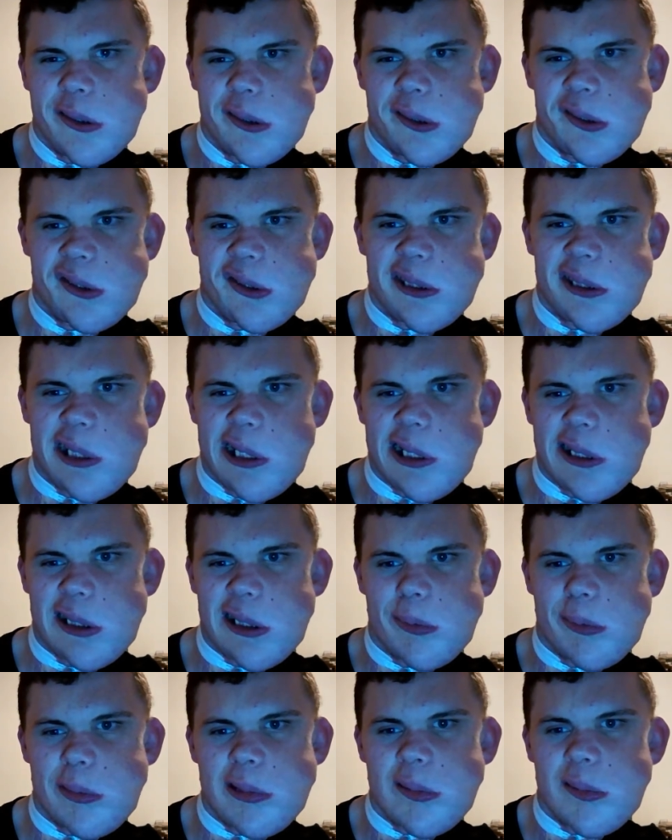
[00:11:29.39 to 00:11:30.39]
Nick
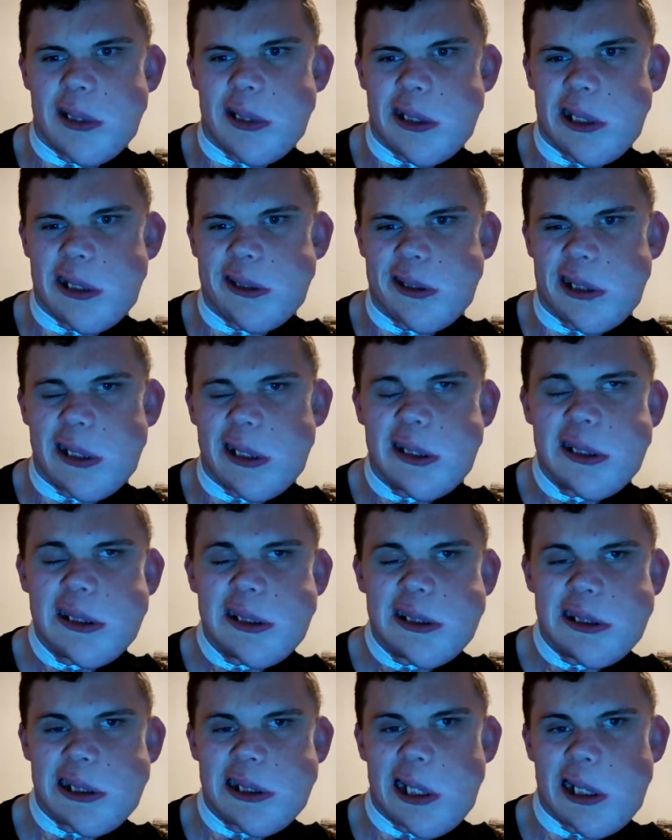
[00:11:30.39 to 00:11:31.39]
and Maria just
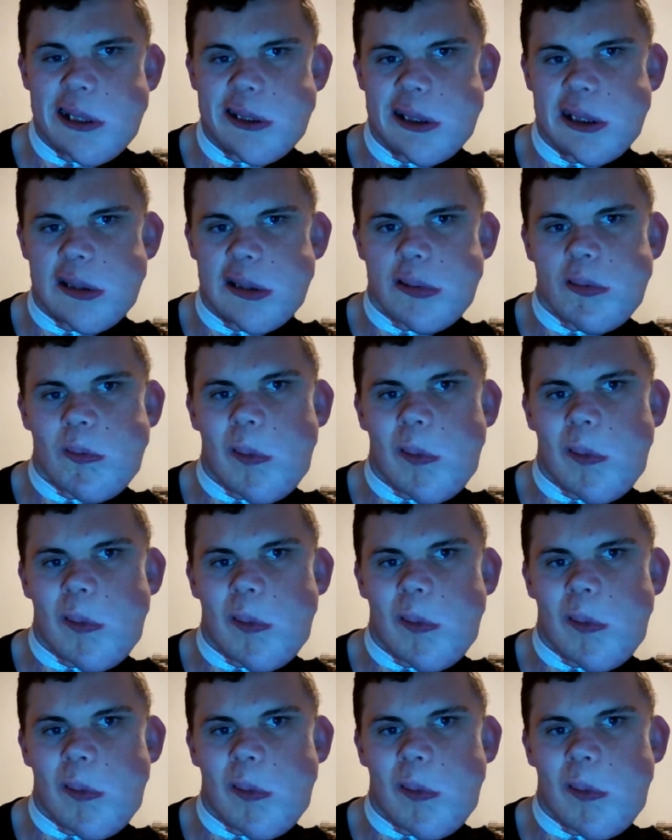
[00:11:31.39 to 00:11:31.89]
kind of